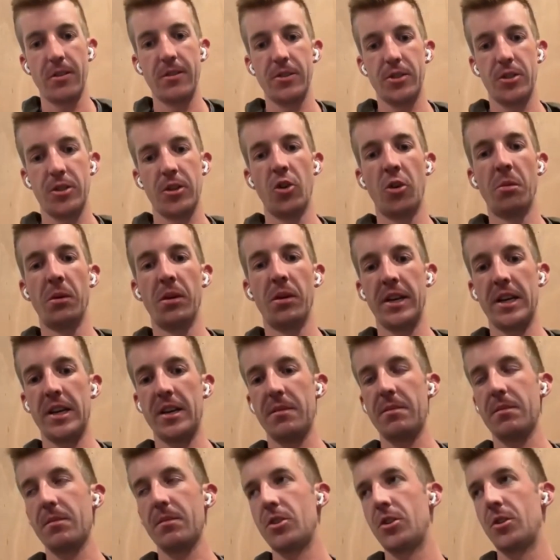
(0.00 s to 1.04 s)
So
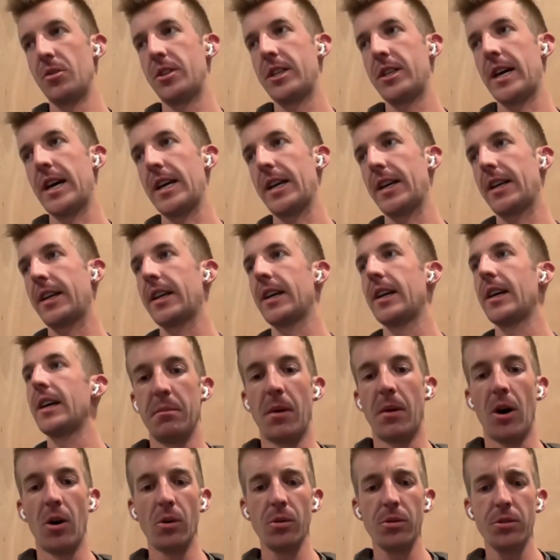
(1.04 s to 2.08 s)
normally you take the
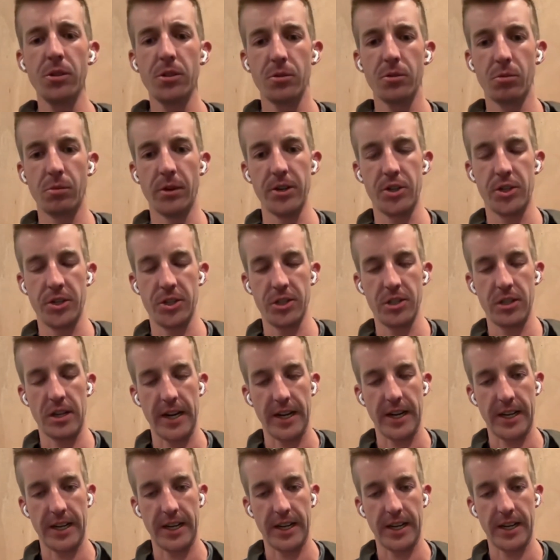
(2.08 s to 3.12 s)
mold, which is
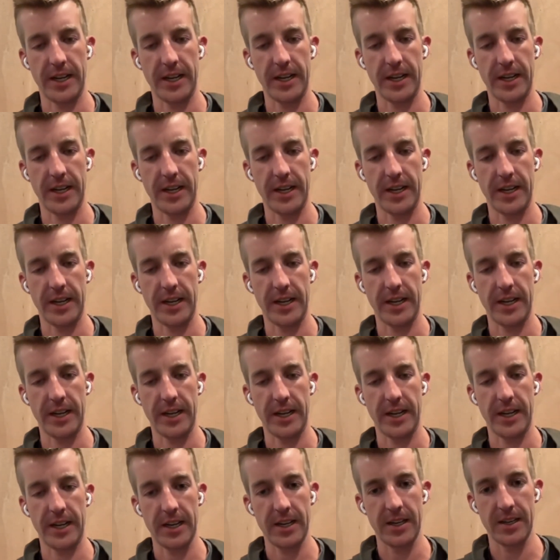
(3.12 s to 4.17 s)
like a
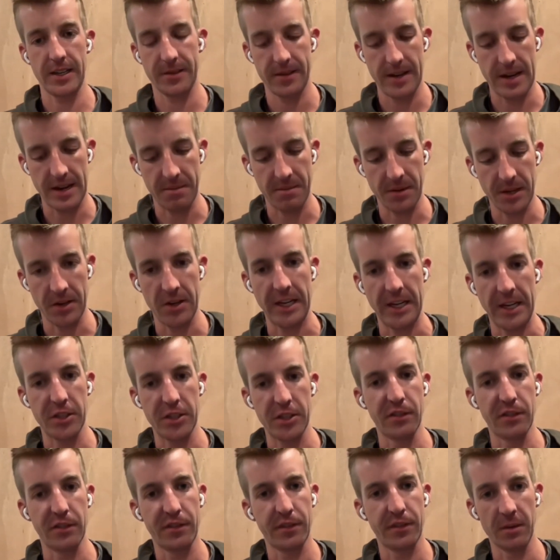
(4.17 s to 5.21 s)
negative
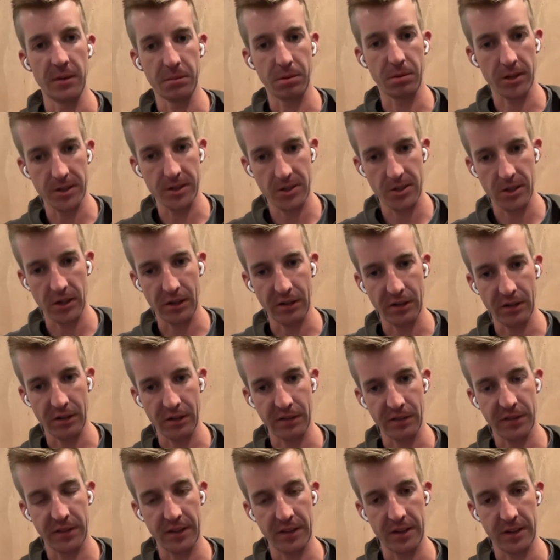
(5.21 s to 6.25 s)
imprint of
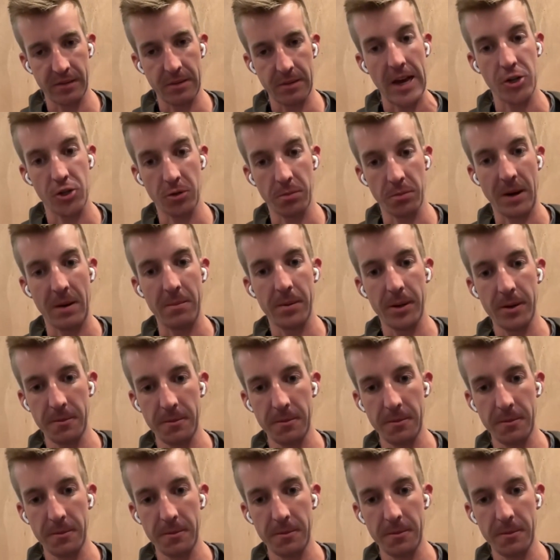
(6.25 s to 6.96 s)
the actual bumper.